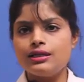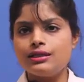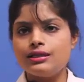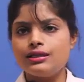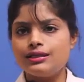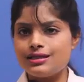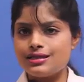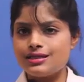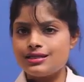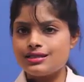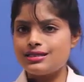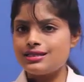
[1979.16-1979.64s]

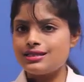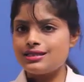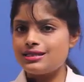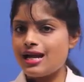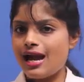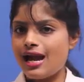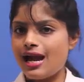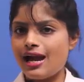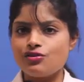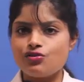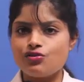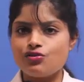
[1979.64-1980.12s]
This
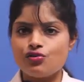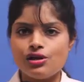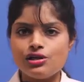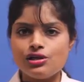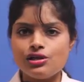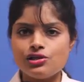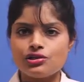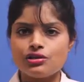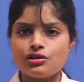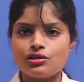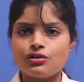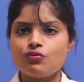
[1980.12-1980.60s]

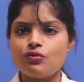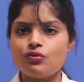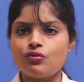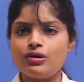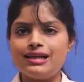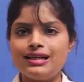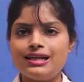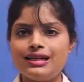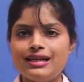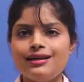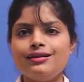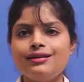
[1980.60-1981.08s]
dehydration will
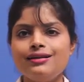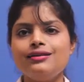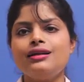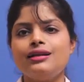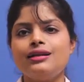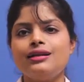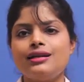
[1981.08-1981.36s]
lead the